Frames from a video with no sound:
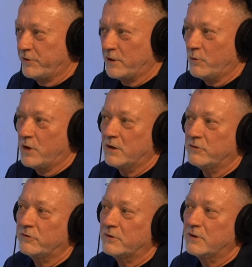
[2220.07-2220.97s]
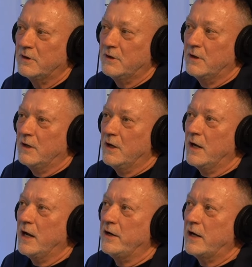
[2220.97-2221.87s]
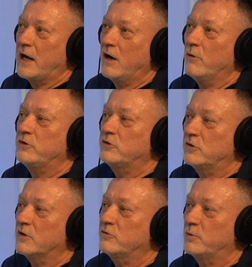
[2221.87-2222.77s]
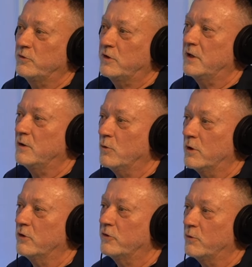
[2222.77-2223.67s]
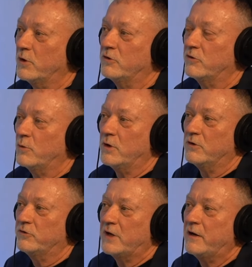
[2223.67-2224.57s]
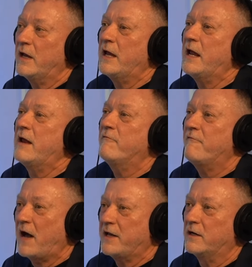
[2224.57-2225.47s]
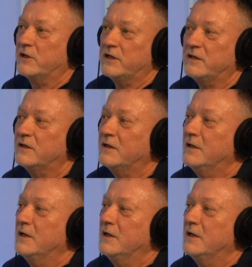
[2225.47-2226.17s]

thing was, and how it just was getting worse and worse and worse, and and, and finally,